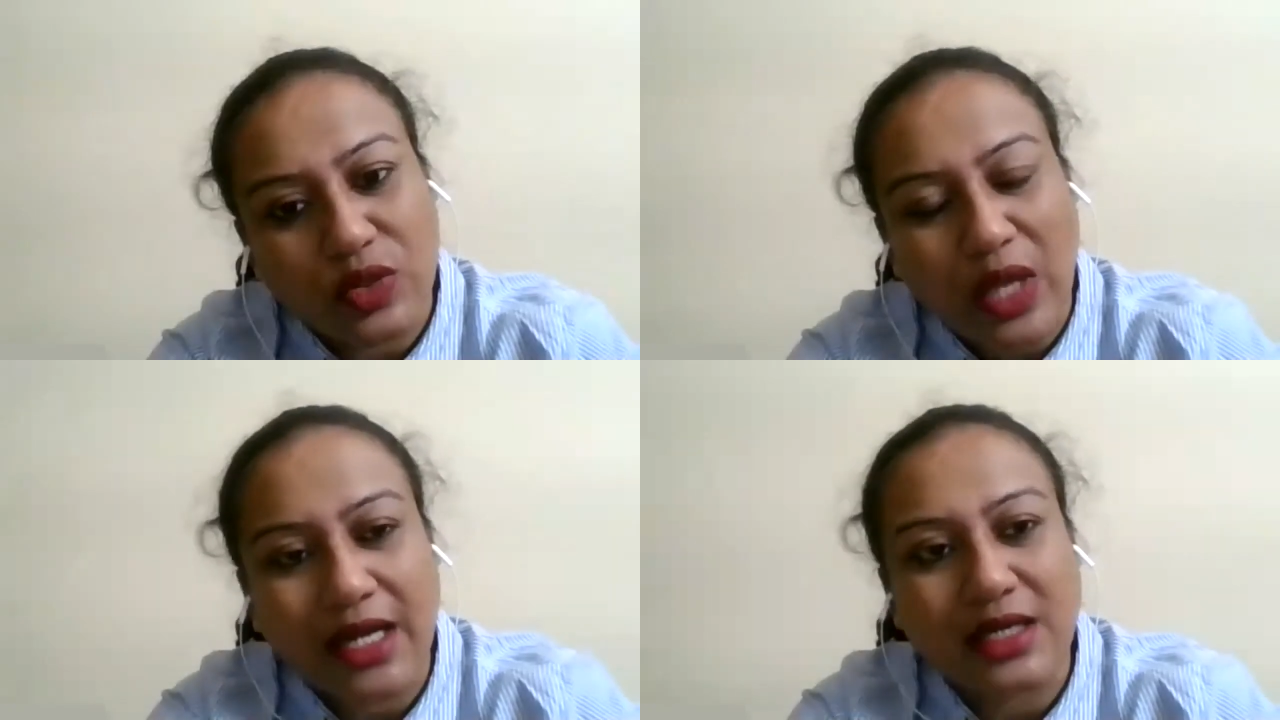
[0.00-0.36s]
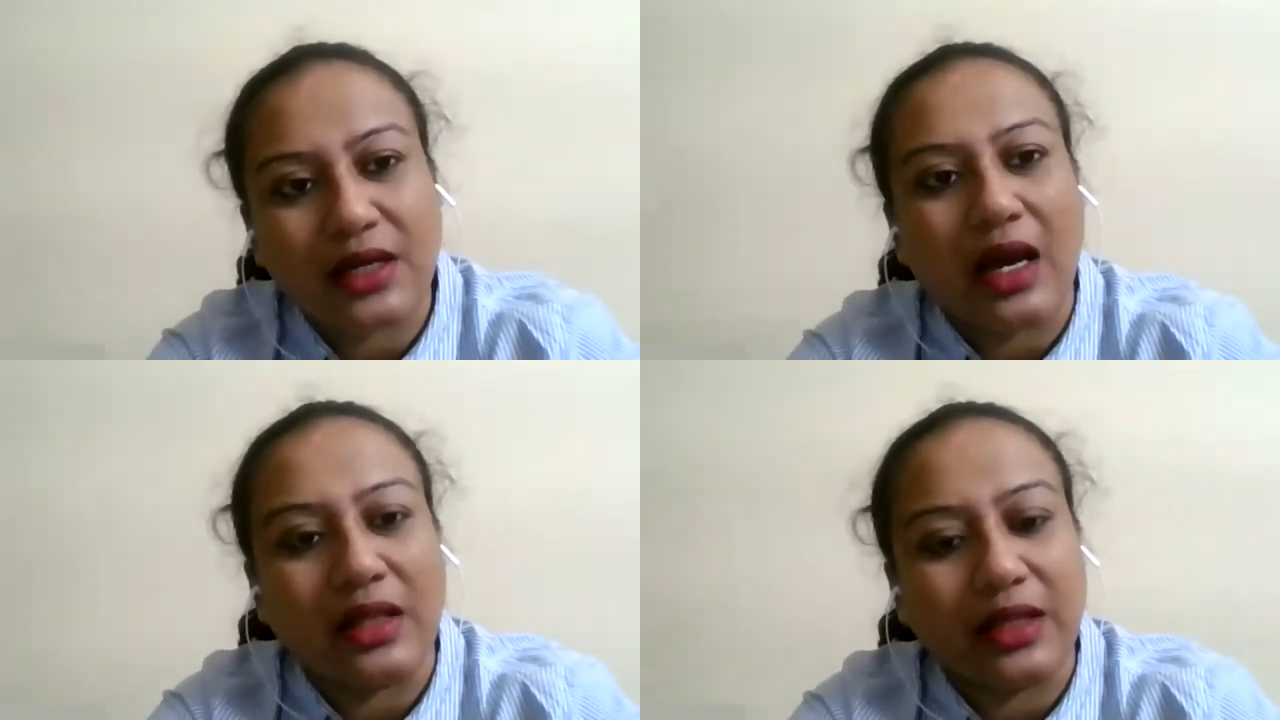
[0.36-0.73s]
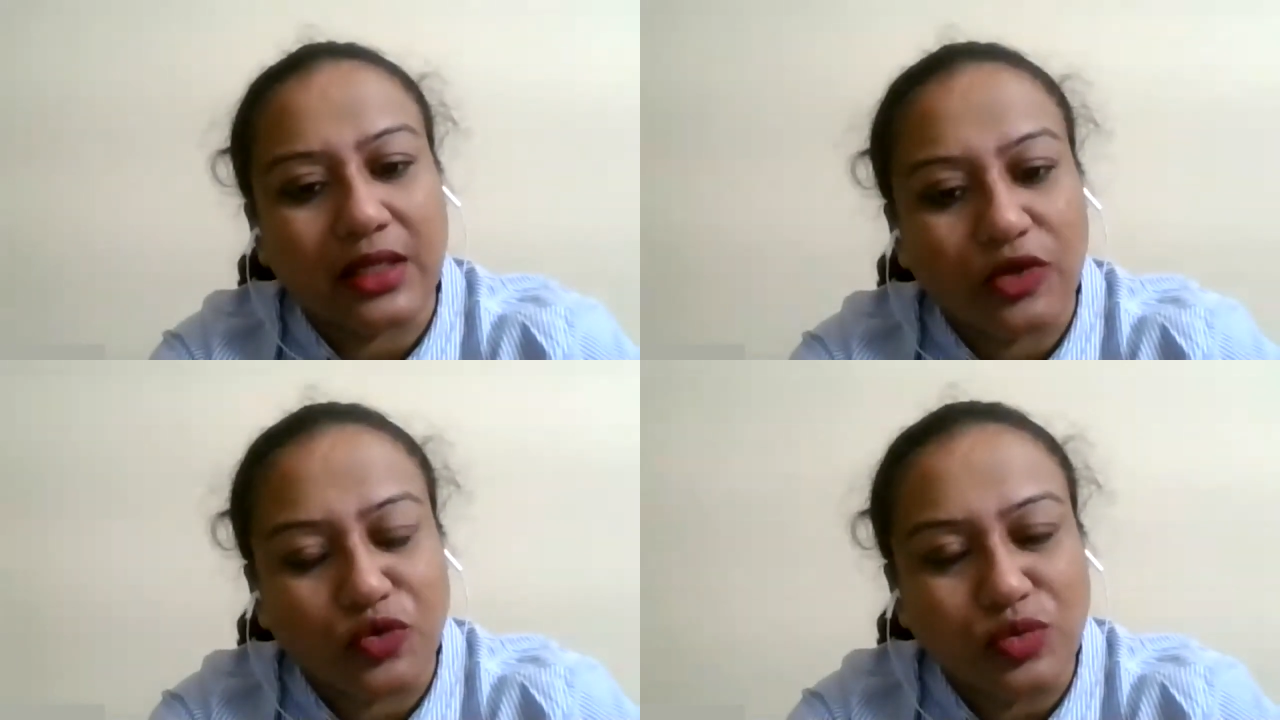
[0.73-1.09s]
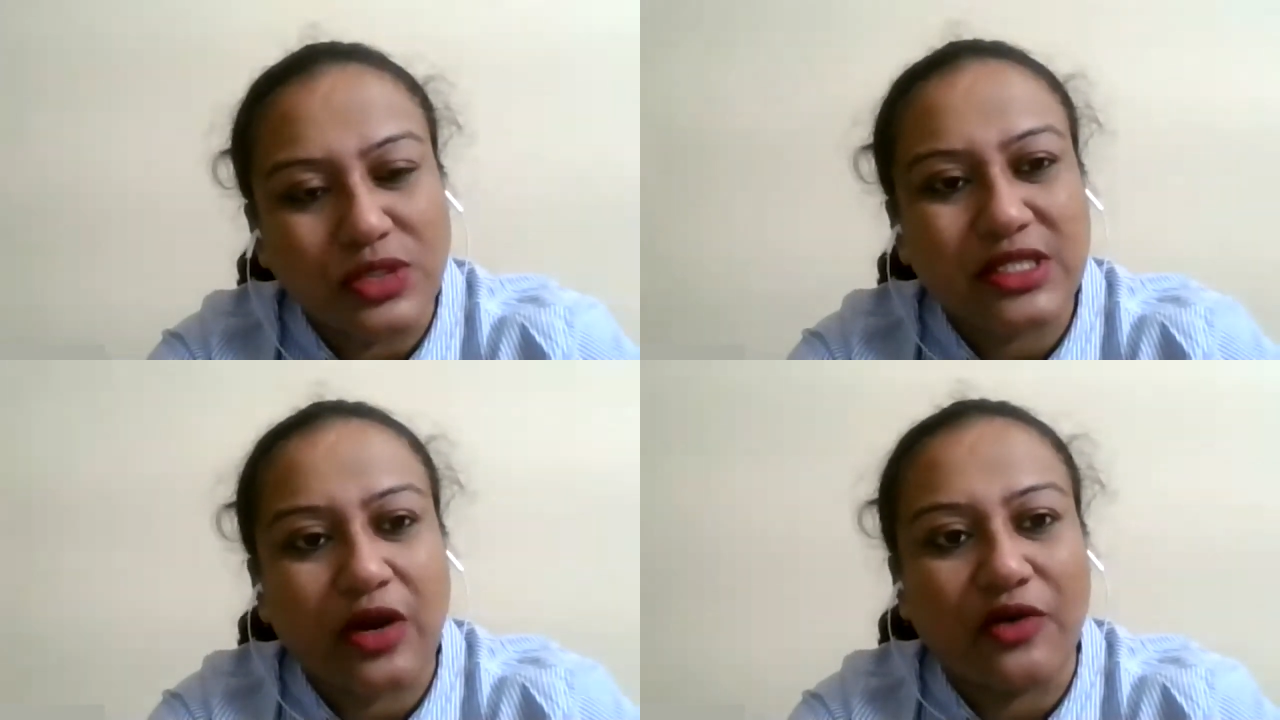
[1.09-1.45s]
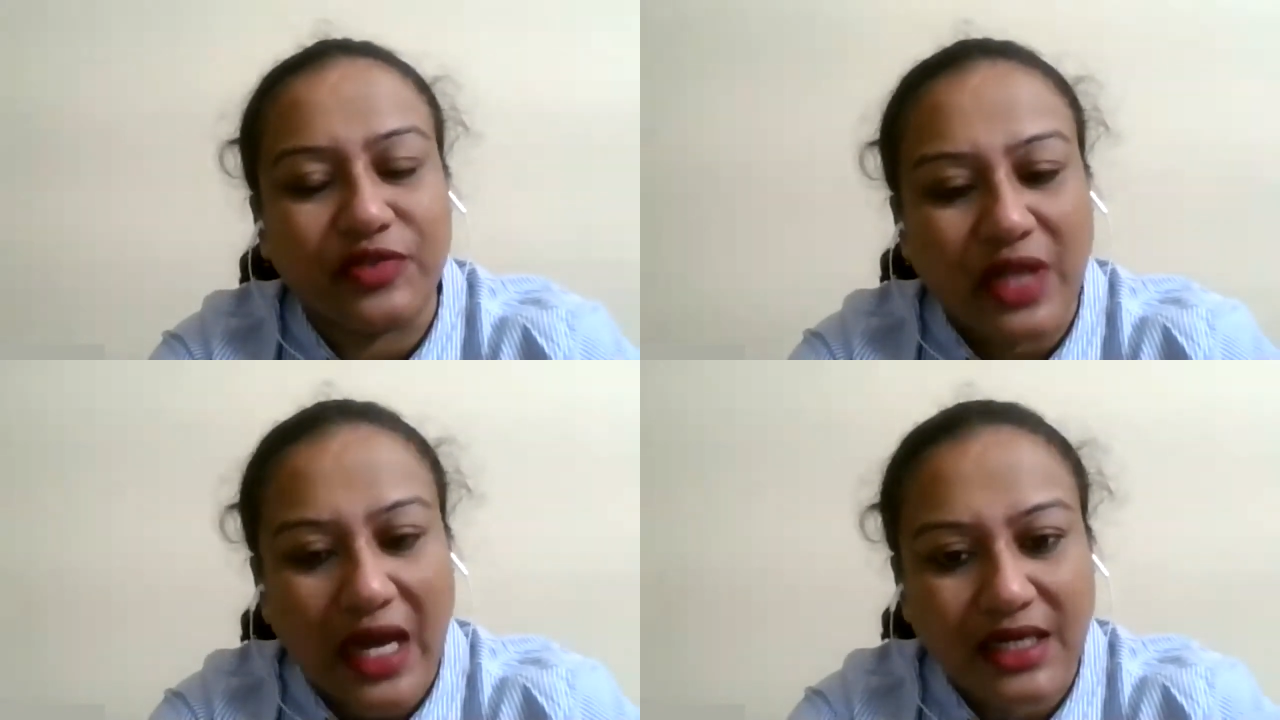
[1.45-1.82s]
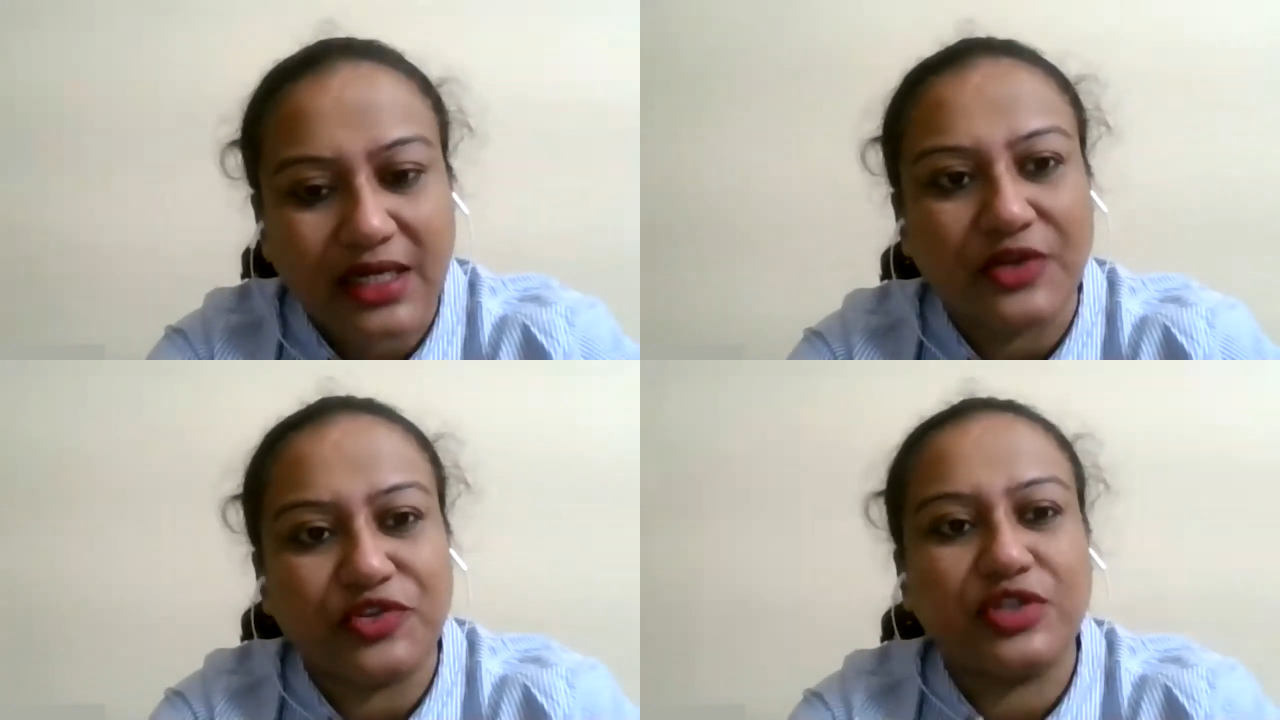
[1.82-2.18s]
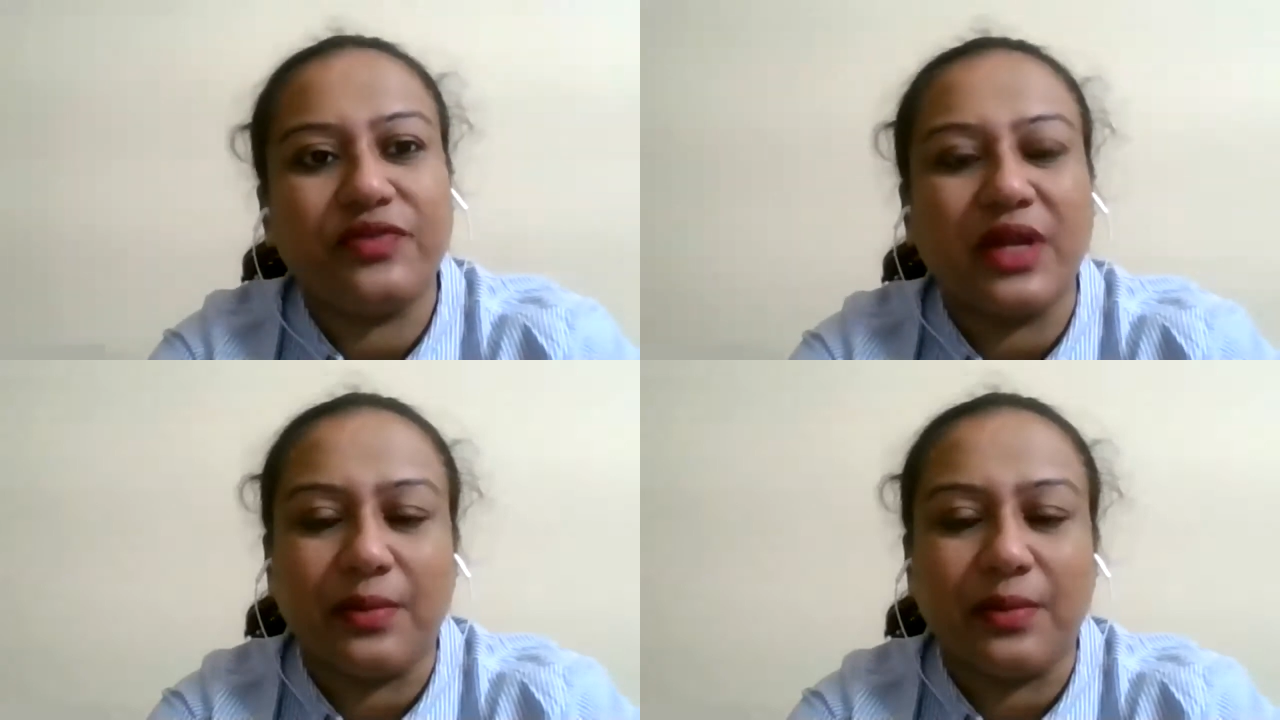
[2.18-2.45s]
that uh, the rules of that country will